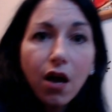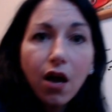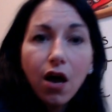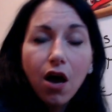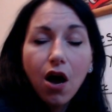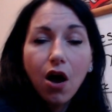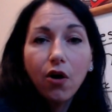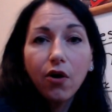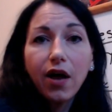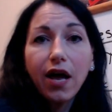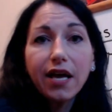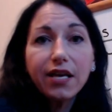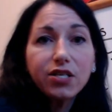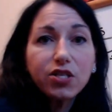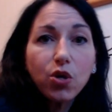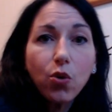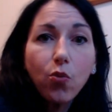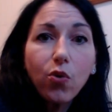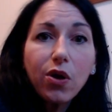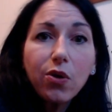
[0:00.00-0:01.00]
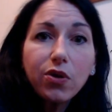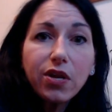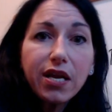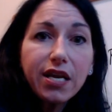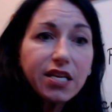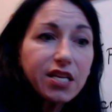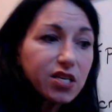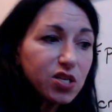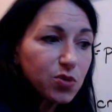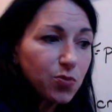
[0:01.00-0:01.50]
Okay, so we
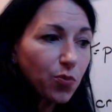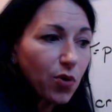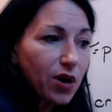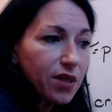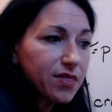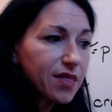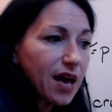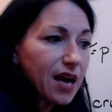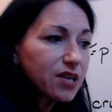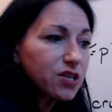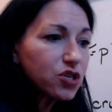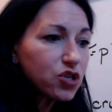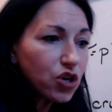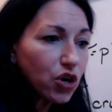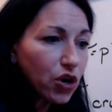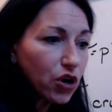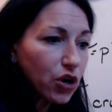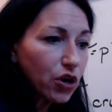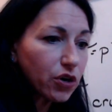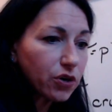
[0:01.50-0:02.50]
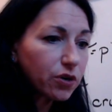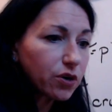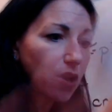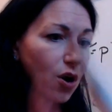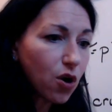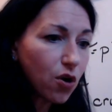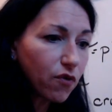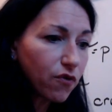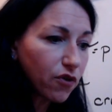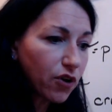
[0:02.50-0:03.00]
need to spread that dirt
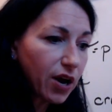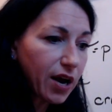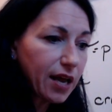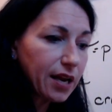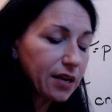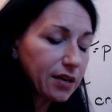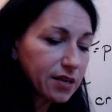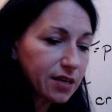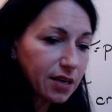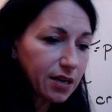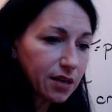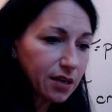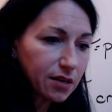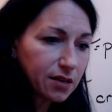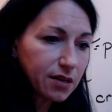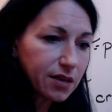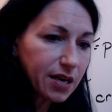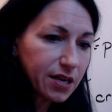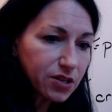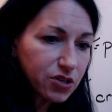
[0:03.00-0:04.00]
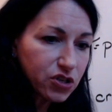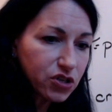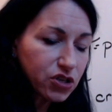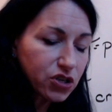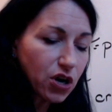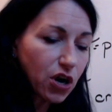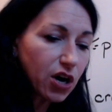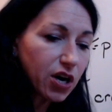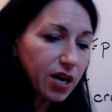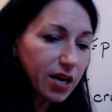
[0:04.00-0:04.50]
over it to get
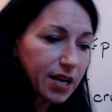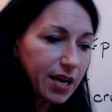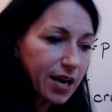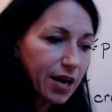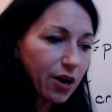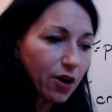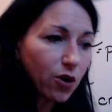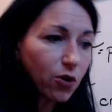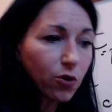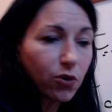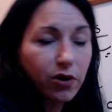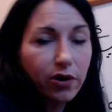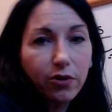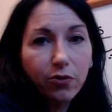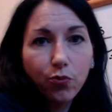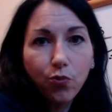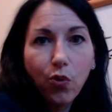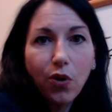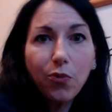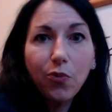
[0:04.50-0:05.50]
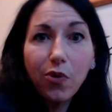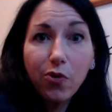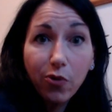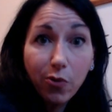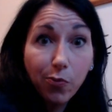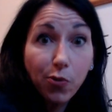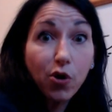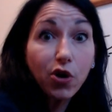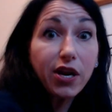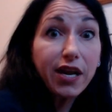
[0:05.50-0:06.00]
started here or when we were
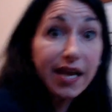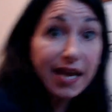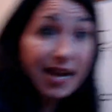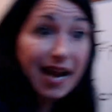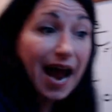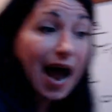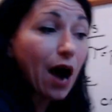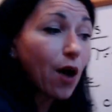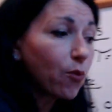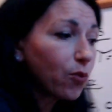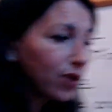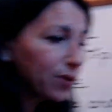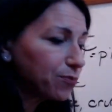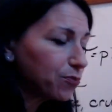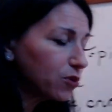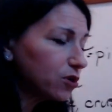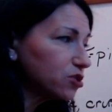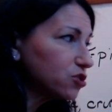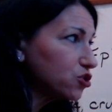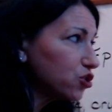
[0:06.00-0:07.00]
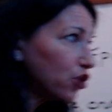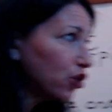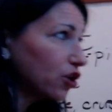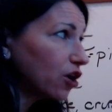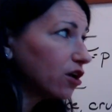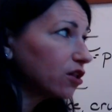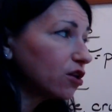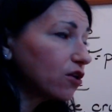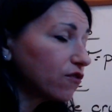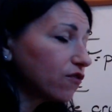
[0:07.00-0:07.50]
putting it out we put dirt
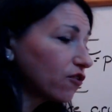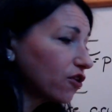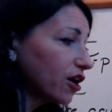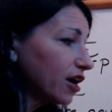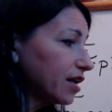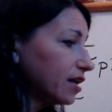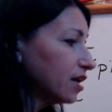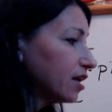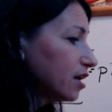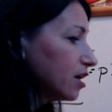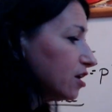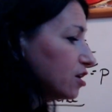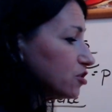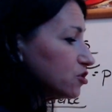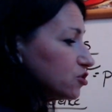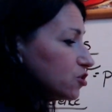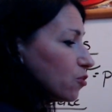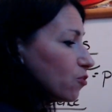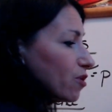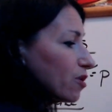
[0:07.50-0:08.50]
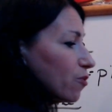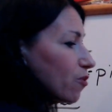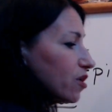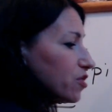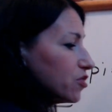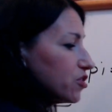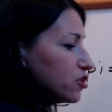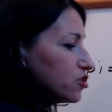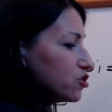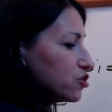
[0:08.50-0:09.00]
all over it so we
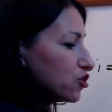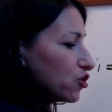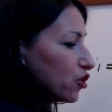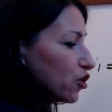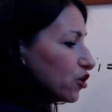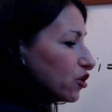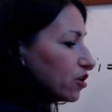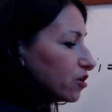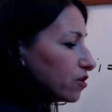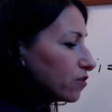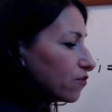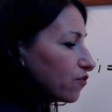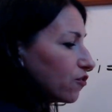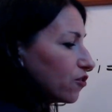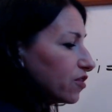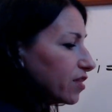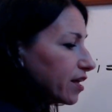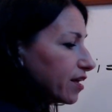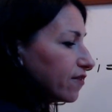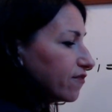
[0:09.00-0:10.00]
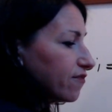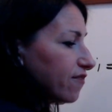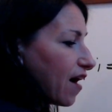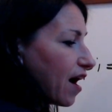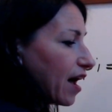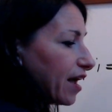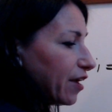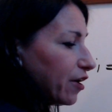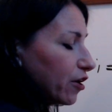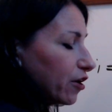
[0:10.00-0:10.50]
want the dirt for the
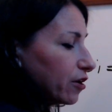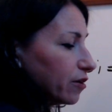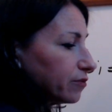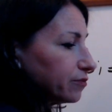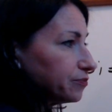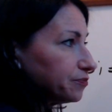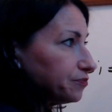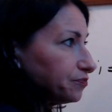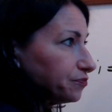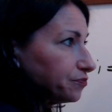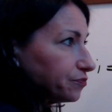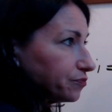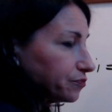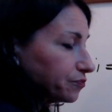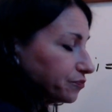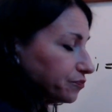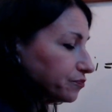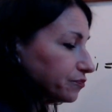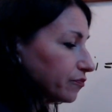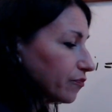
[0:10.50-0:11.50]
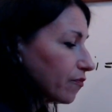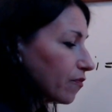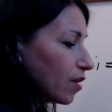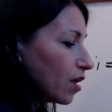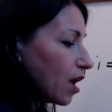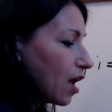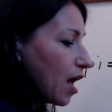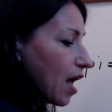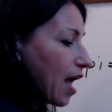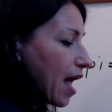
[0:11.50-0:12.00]
fire
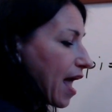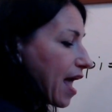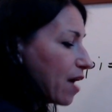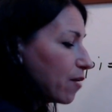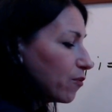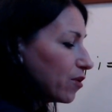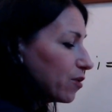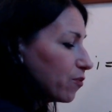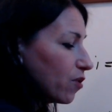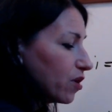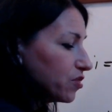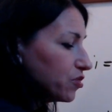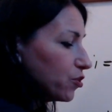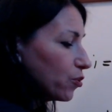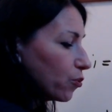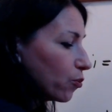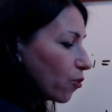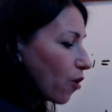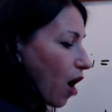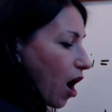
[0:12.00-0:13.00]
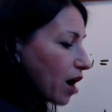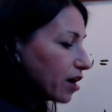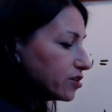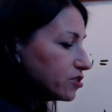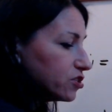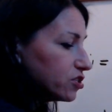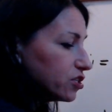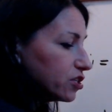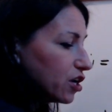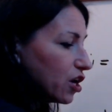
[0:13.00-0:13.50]
and we want the rocks
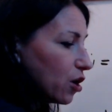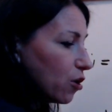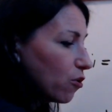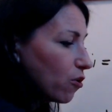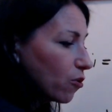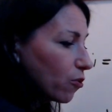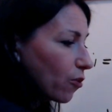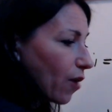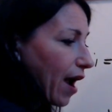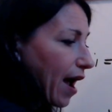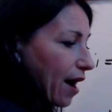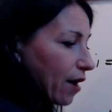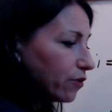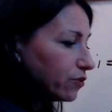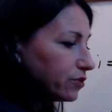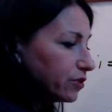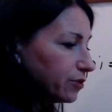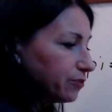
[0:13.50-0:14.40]
to go around